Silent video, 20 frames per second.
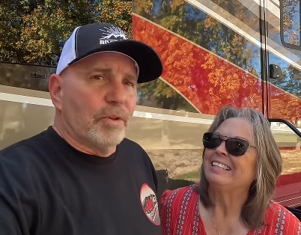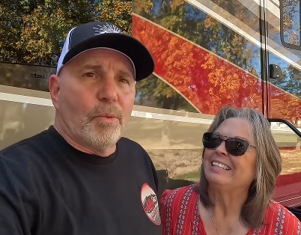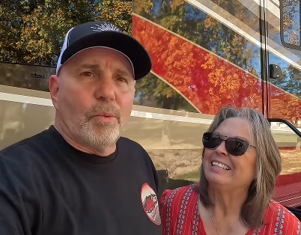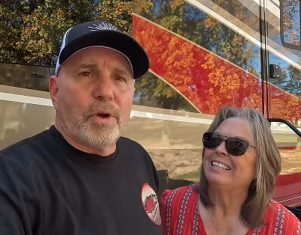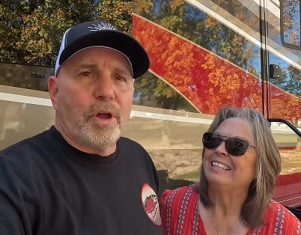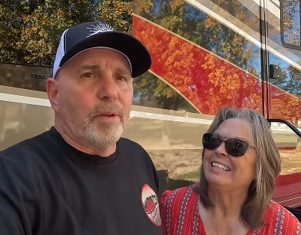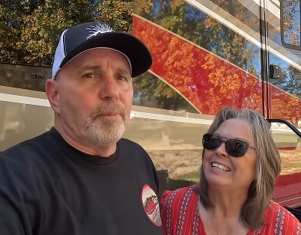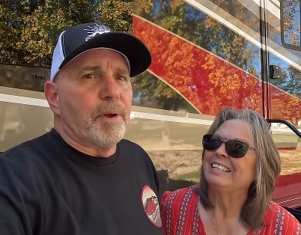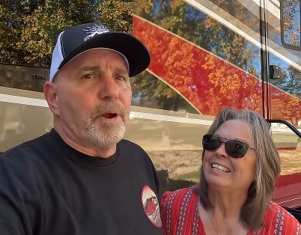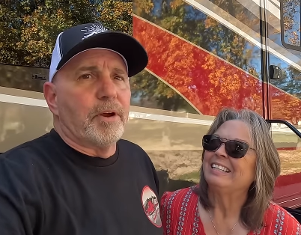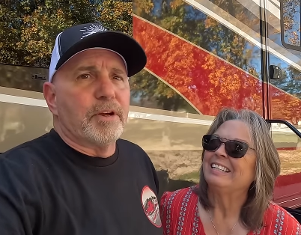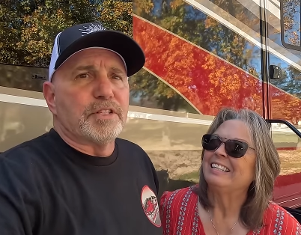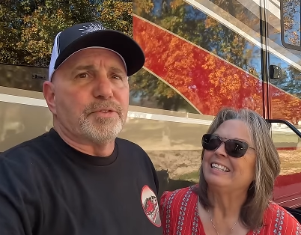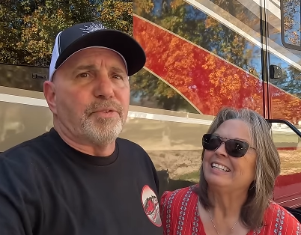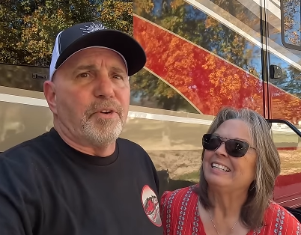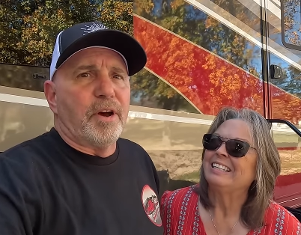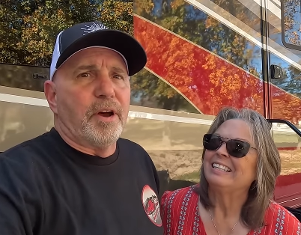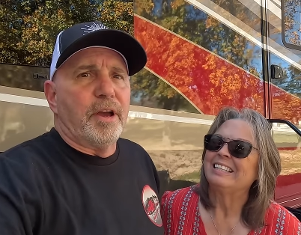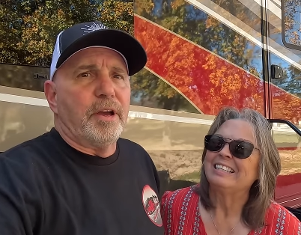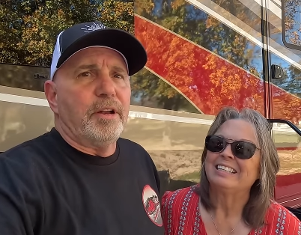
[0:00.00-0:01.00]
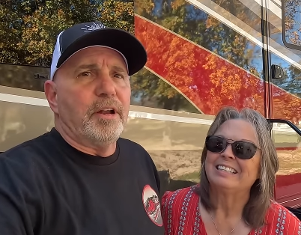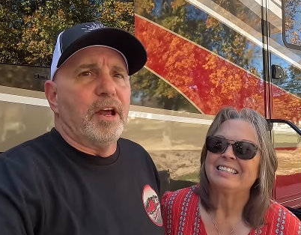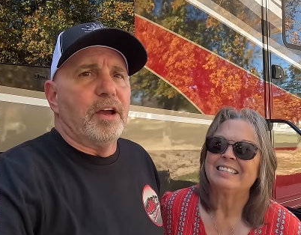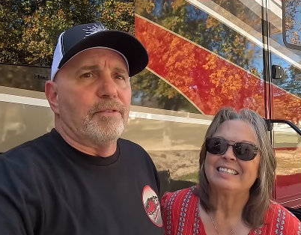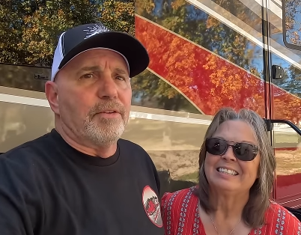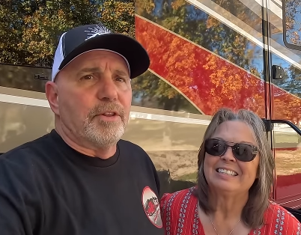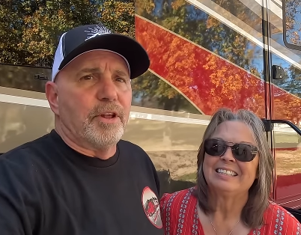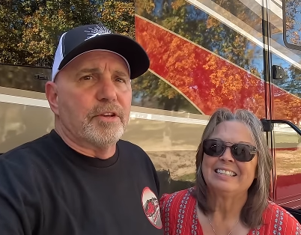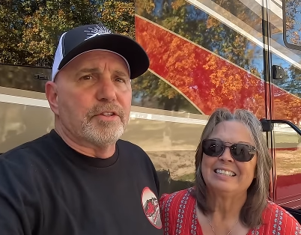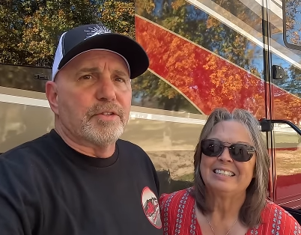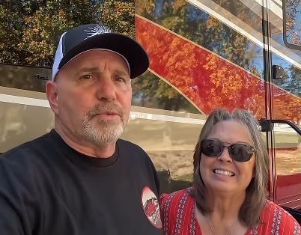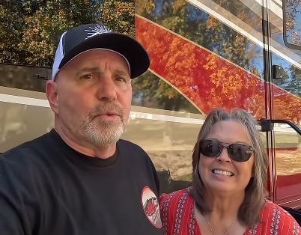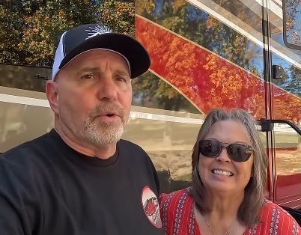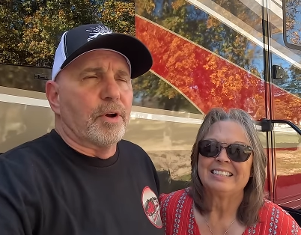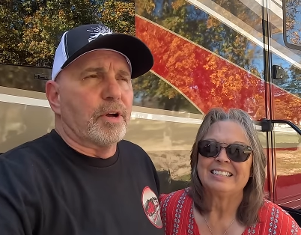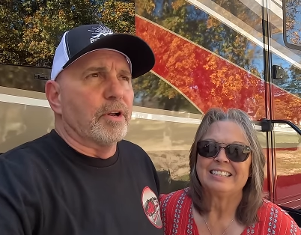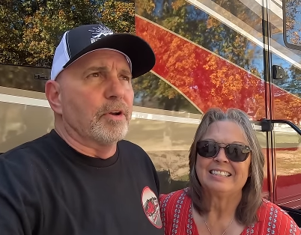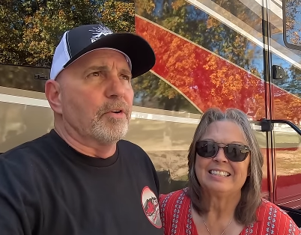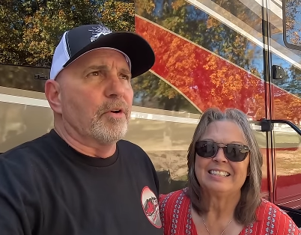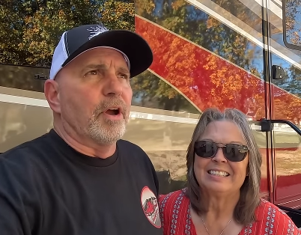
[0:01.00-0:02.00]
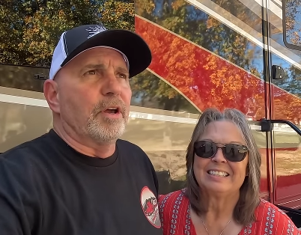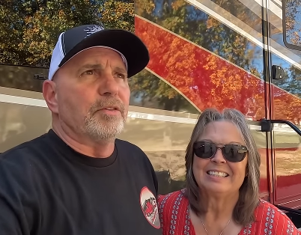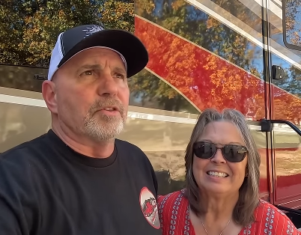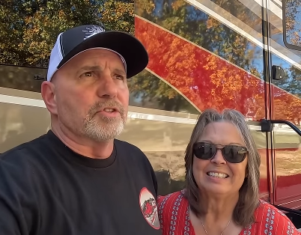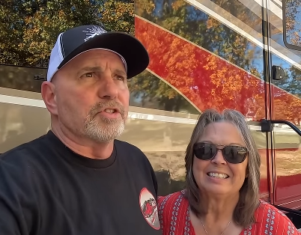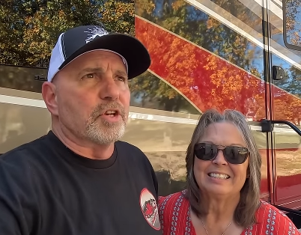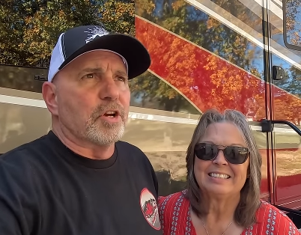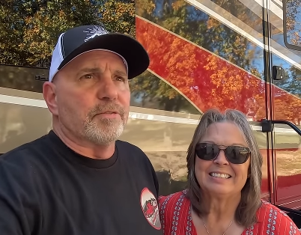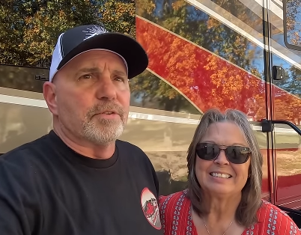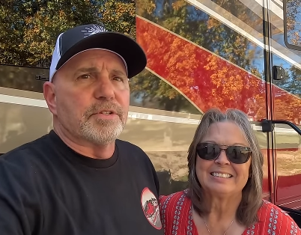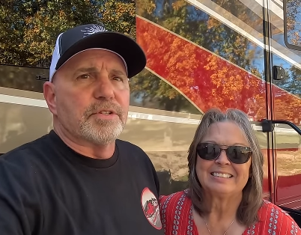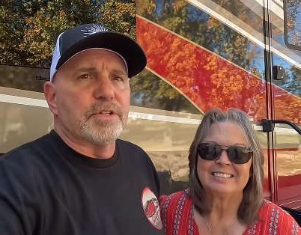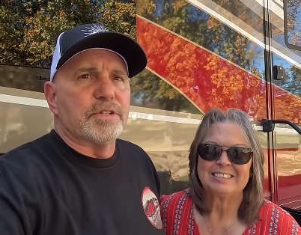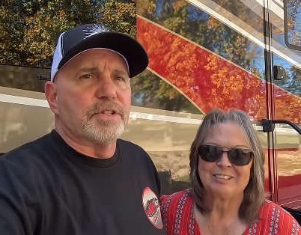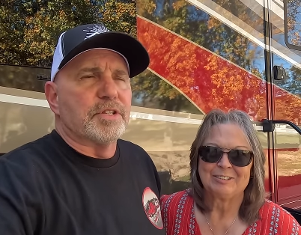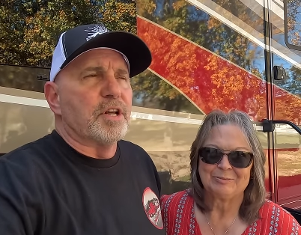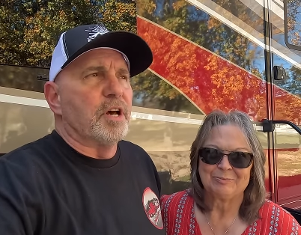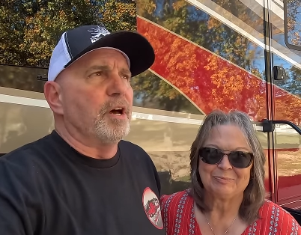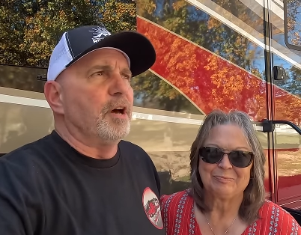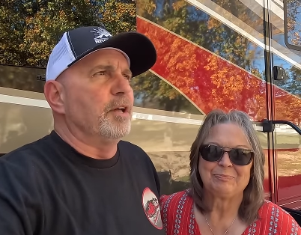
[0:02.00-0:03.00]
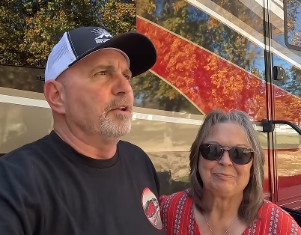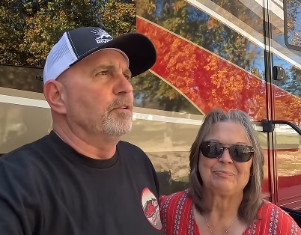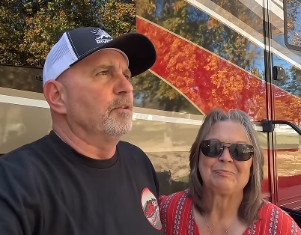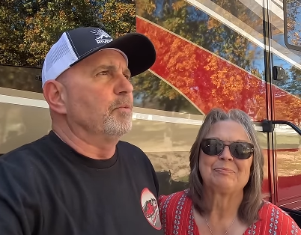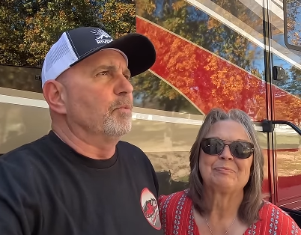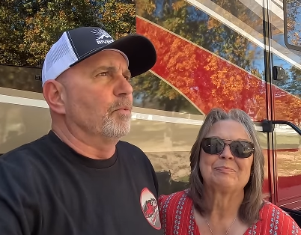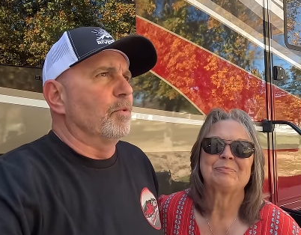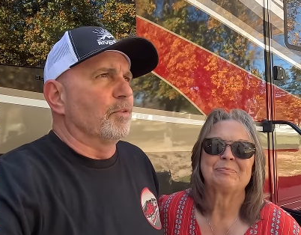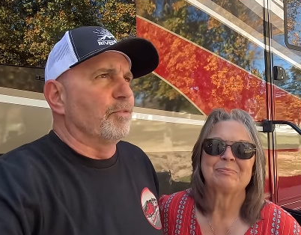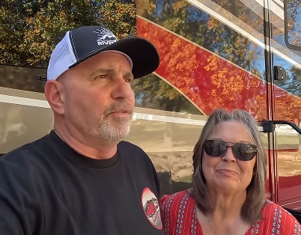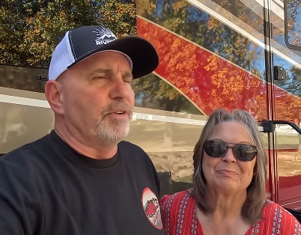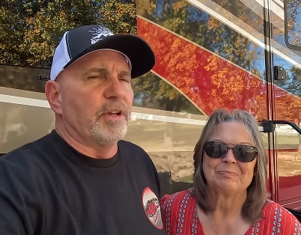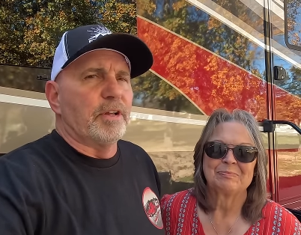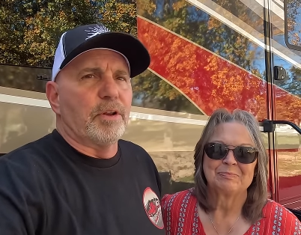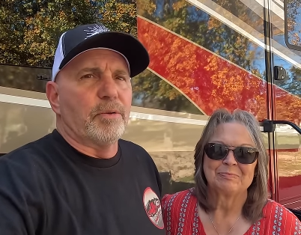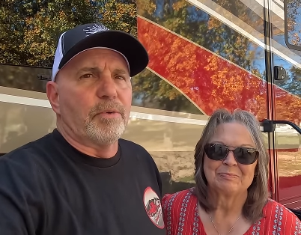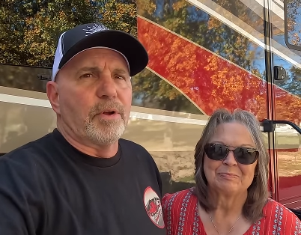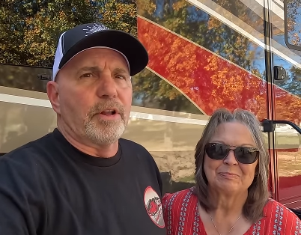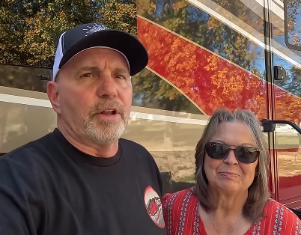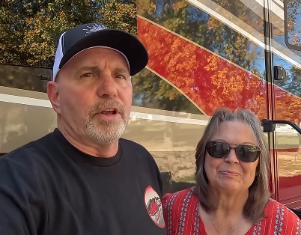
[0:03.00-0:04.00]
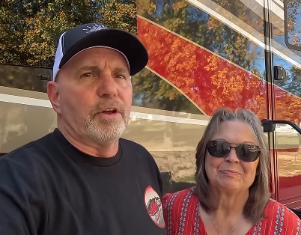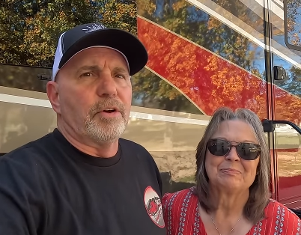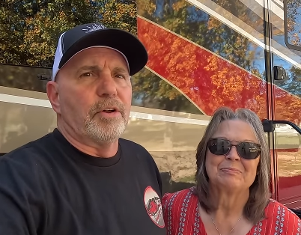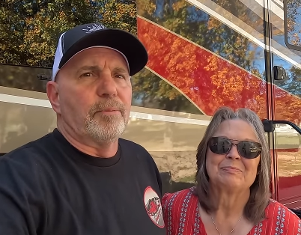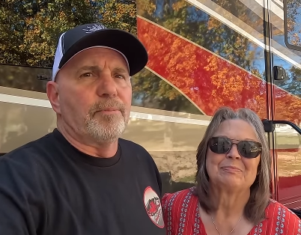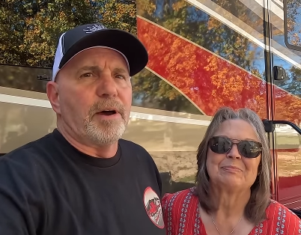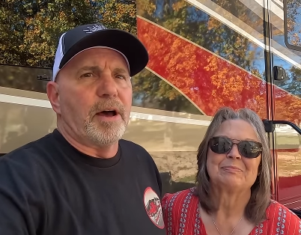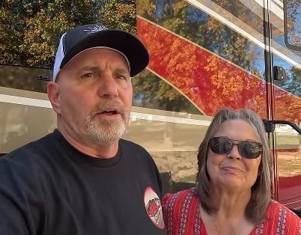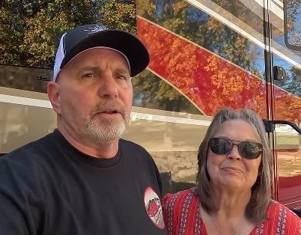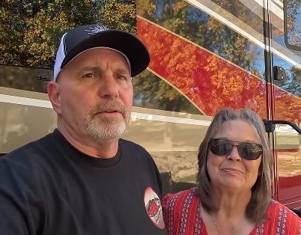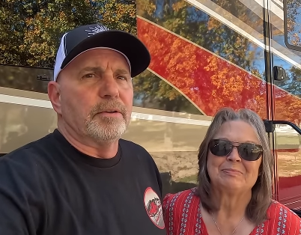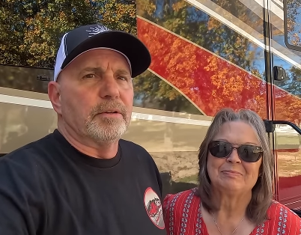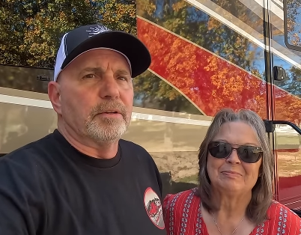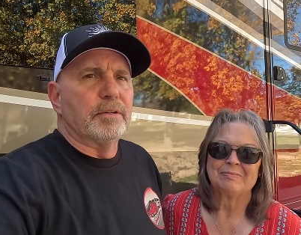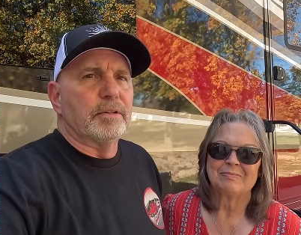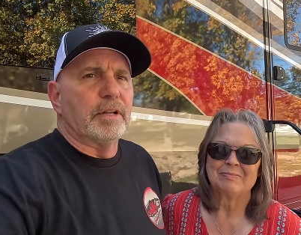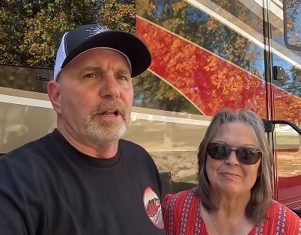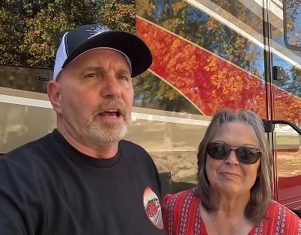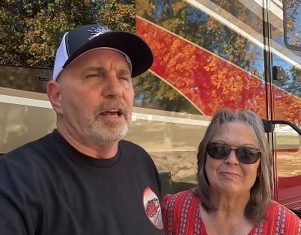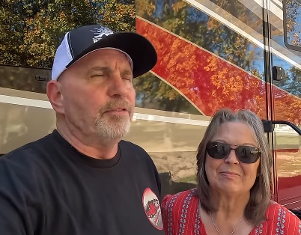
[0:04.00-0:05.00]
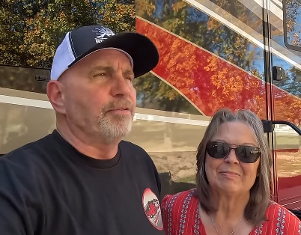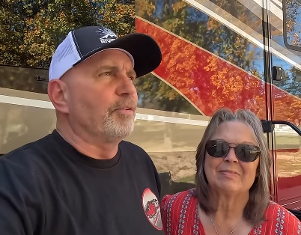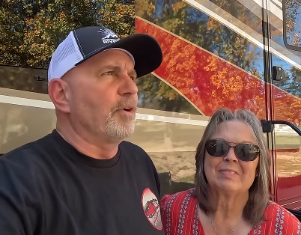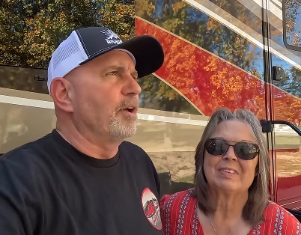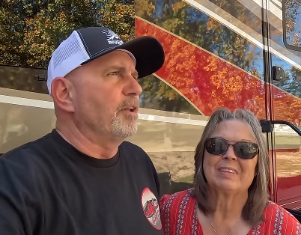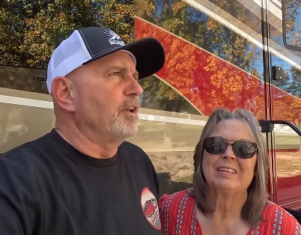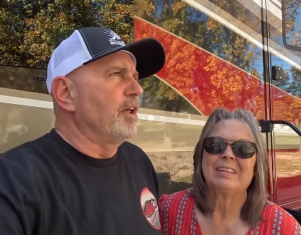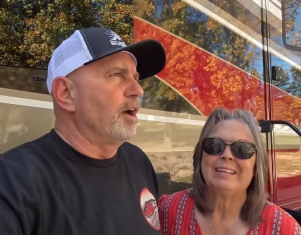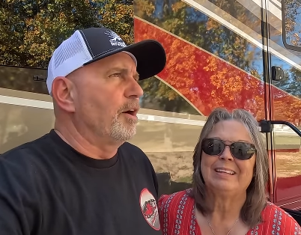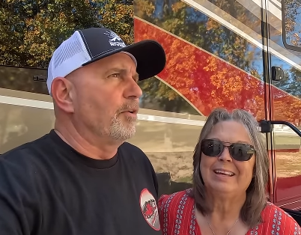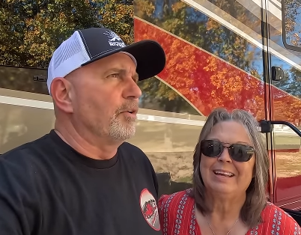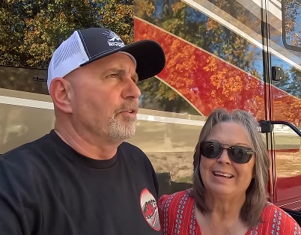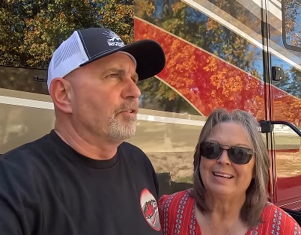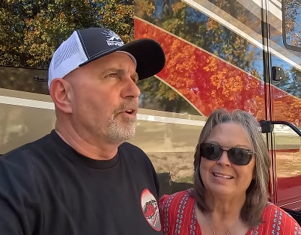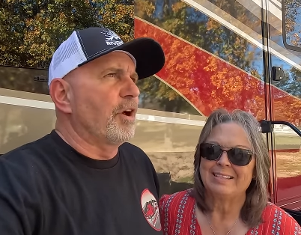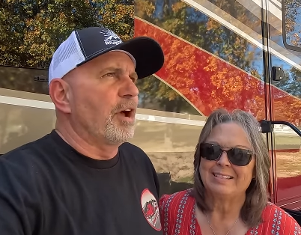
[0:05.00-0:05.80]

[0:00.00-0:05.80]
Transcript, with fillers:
Speaker 1: the wheel bearing's fine. Everything's working great. The service is done. We're feeling really good about life right now yes. and